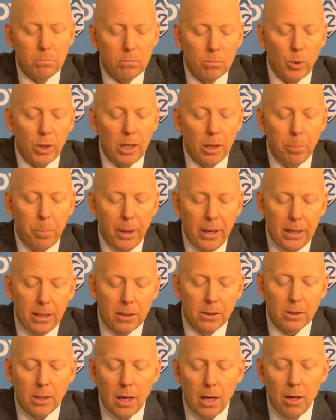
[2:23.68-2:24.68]
We get
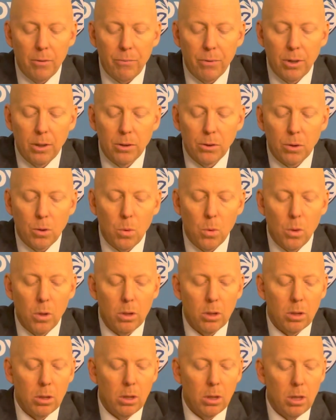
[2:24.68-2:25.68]
Peyton's confidence
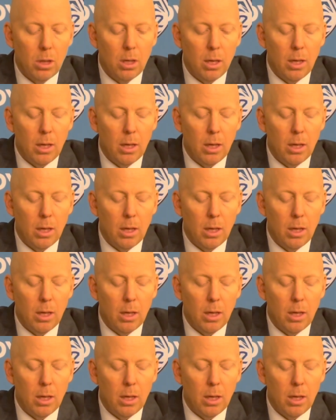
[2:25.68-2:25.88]
going.